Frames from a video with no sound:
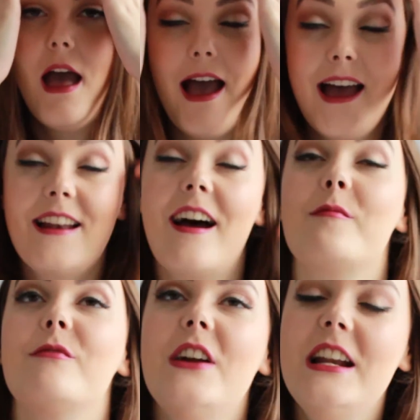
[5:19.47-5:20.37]
and
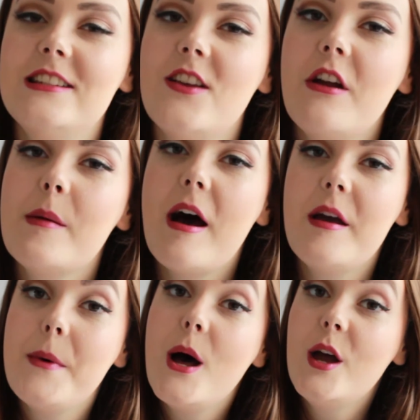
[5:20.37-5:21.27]
I'm really sorry
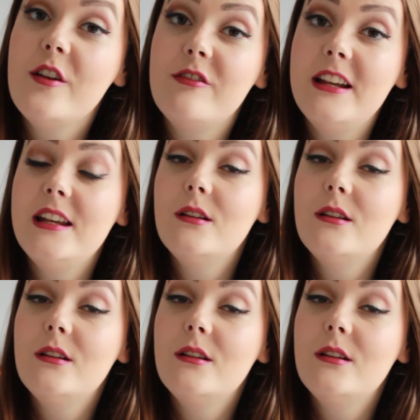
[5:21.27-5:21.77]
about it, but hopefully